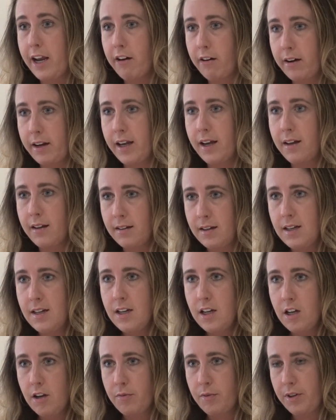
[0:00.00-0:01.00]
area
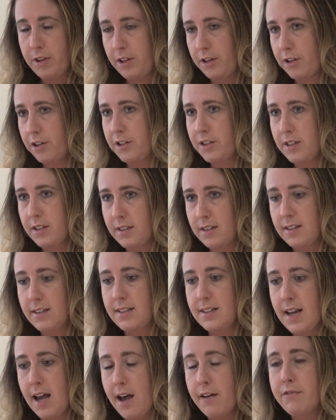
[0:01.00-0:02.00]
where the nurses and
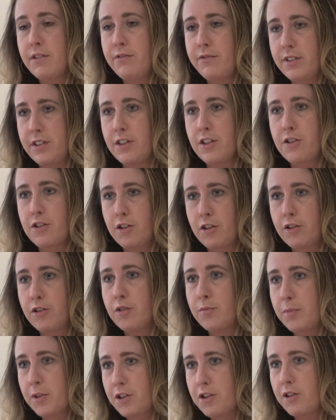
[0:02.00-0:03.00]
staff and physician
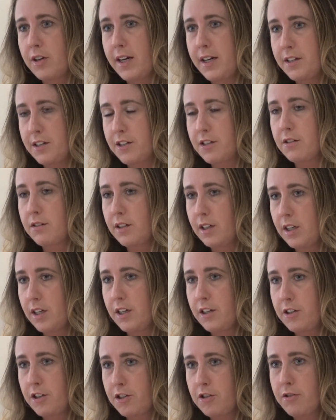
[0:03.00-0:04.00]
group are trained
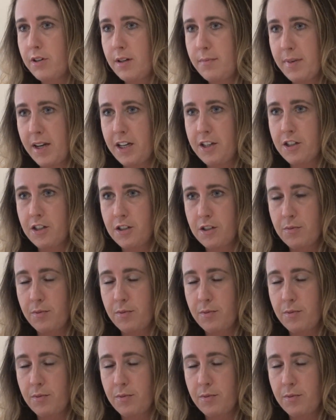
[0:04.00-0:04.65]
to treat patients